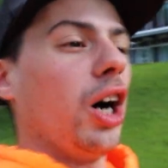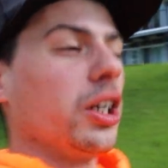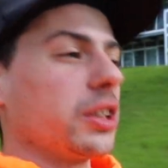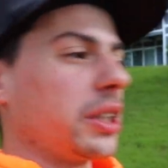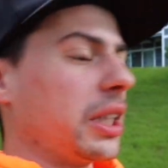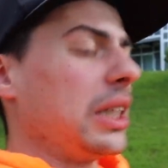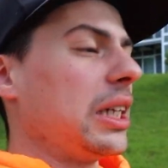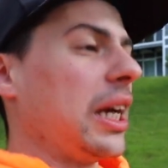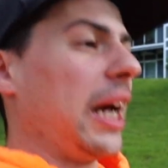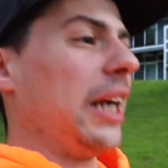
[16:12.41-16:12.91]
I
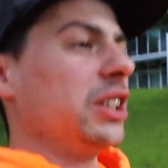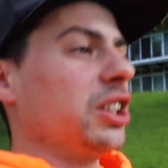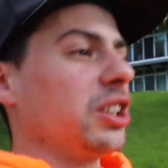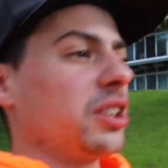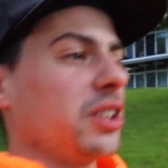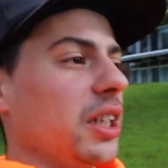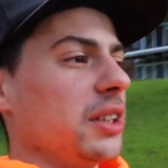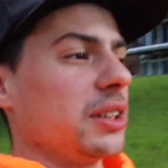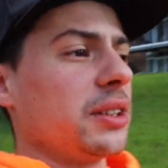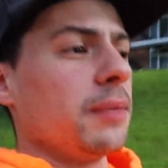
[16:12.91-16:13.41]
think he kind of just
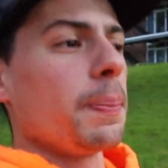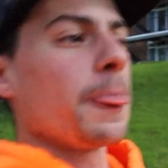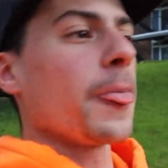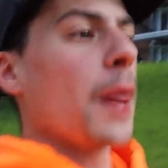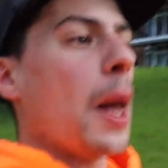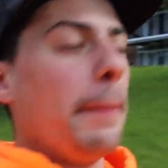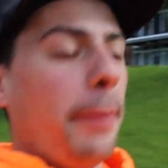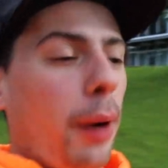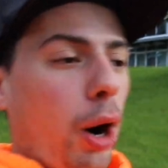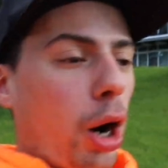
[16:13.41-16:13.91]
does
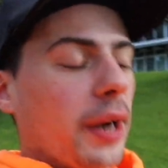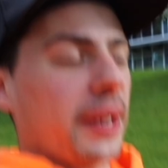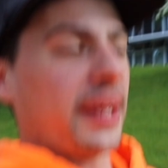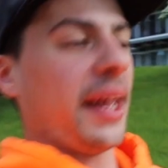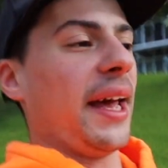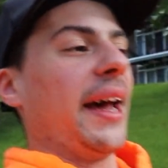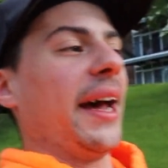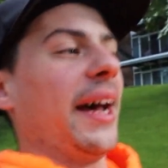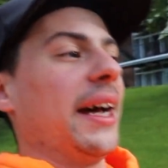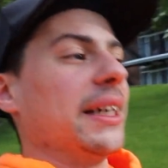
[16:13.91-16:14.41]

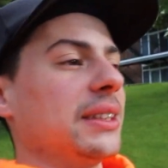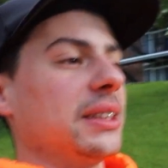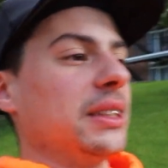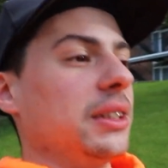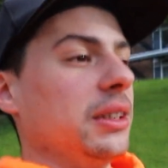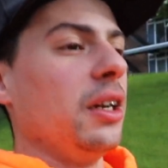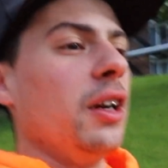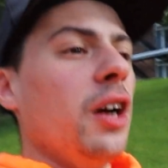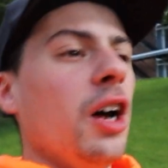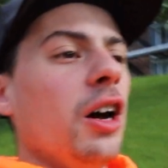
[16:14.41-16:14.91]
podcasts
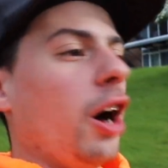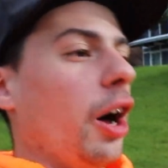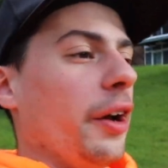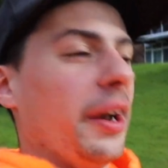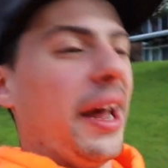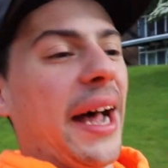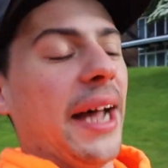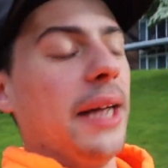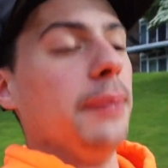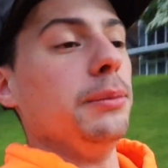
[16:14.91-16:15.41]
and on
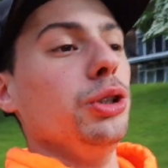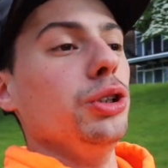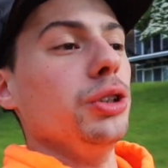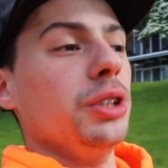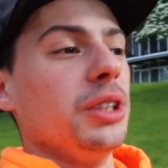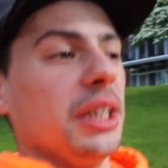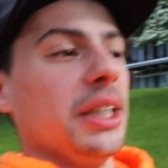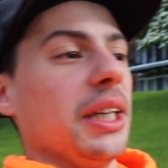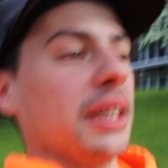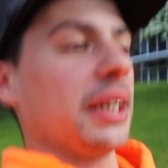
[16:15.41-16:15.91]

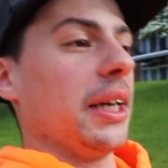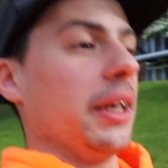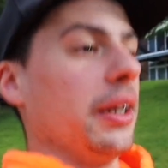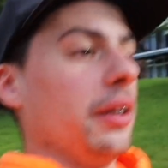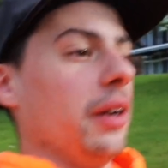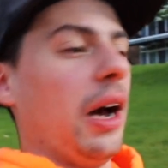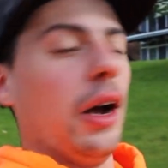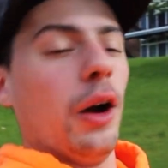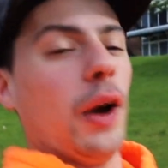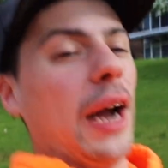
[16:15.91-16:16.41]
iMusic and
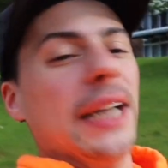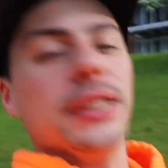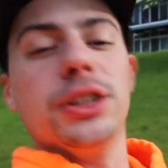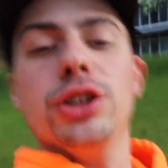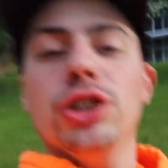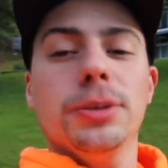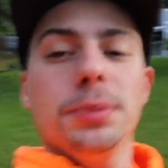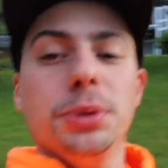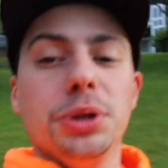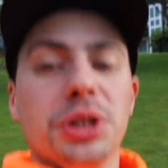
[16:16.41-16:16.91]
or
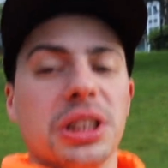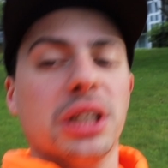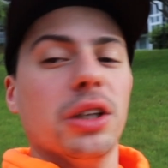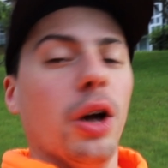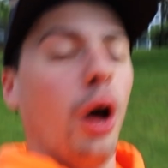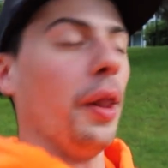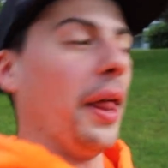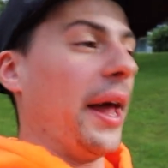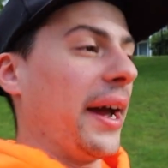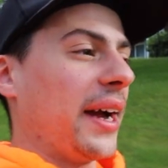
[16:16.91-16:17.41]
iTunes Music and
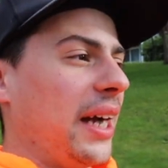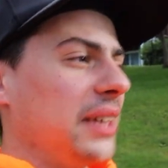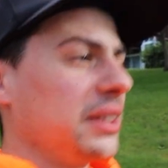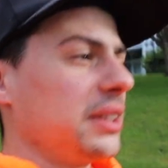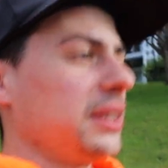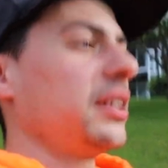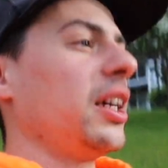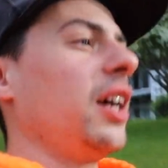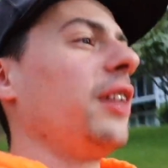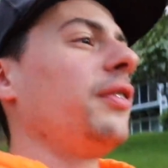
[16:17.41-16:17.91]
all that kinds of
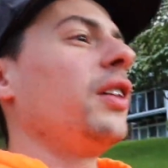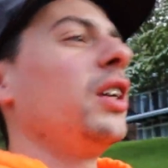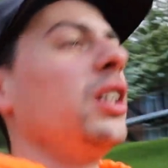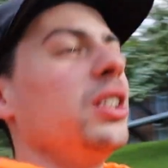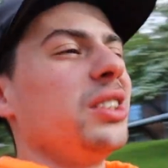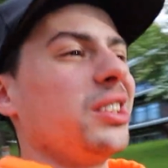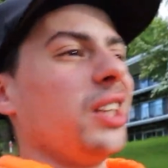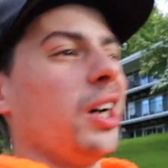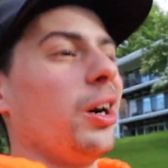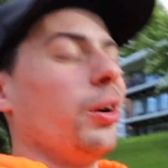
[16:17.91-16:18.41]
stuff,
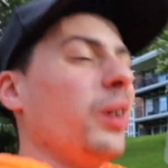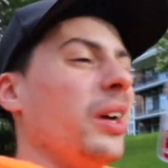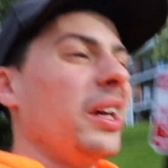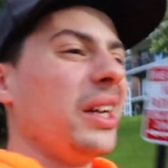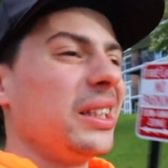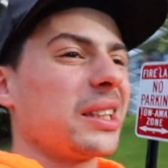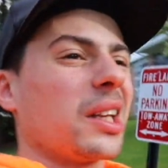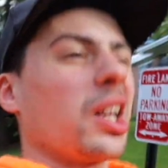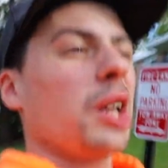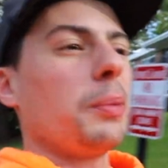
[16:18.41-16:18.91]
so
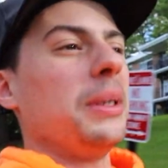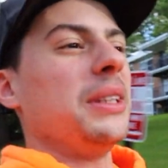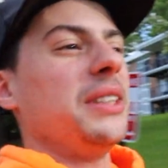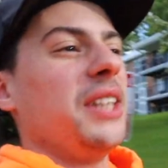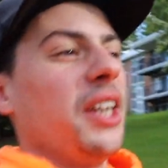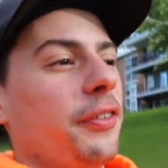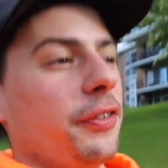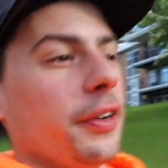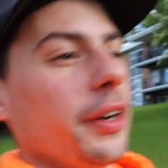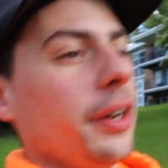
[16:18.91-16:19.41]
it's a little bit
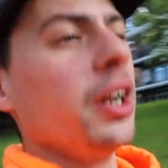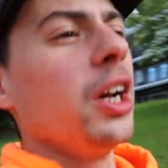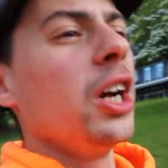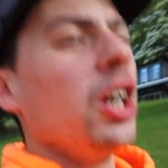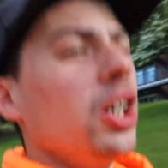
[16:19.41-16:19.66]
different.